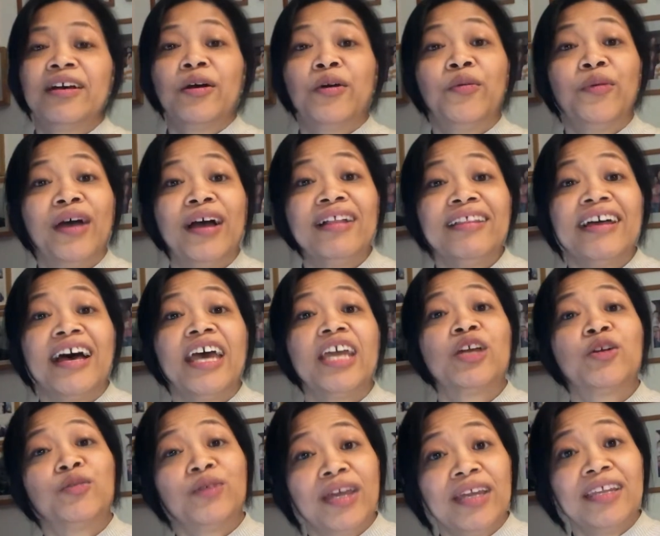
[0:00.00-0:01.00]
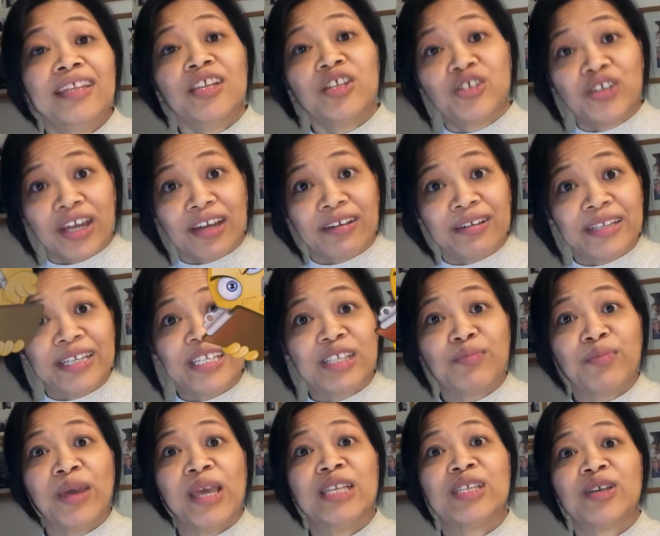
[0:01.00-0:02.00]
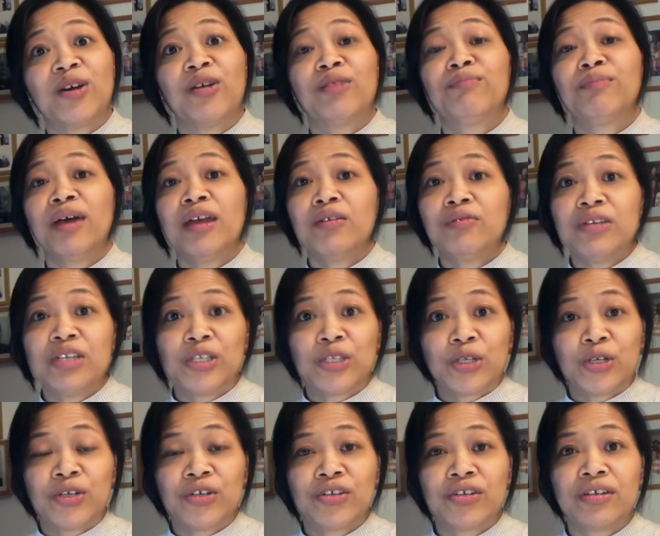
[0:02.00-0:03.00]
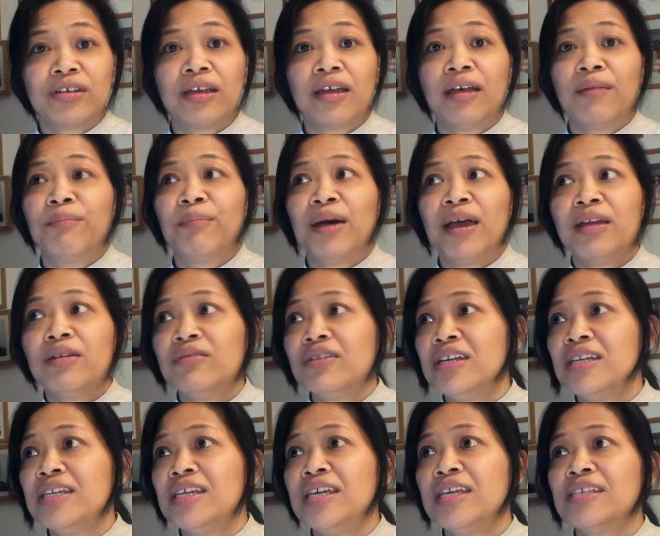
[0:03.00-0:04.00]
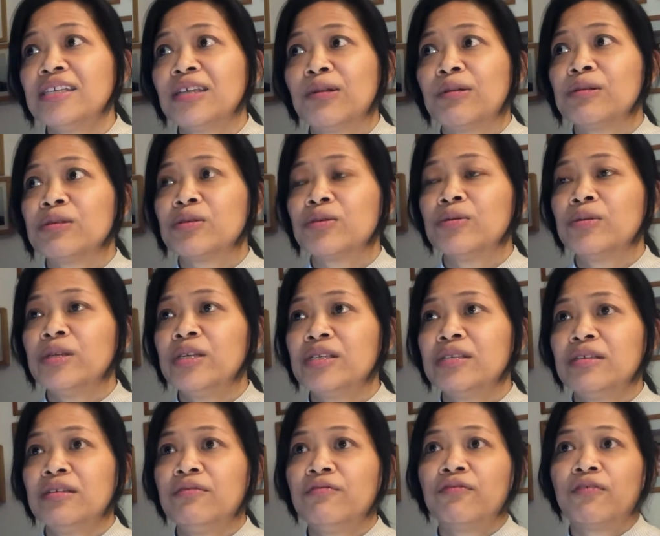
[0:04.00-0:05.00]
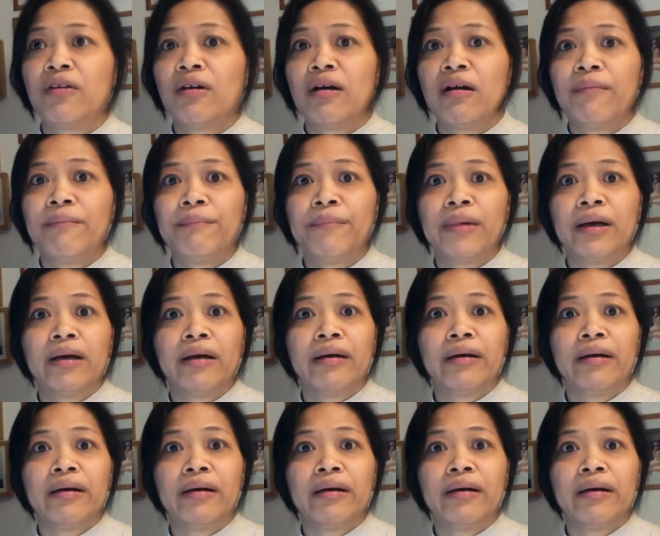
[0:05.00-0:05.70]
Well, I created a checklist based on my research, my readings, and also listening from,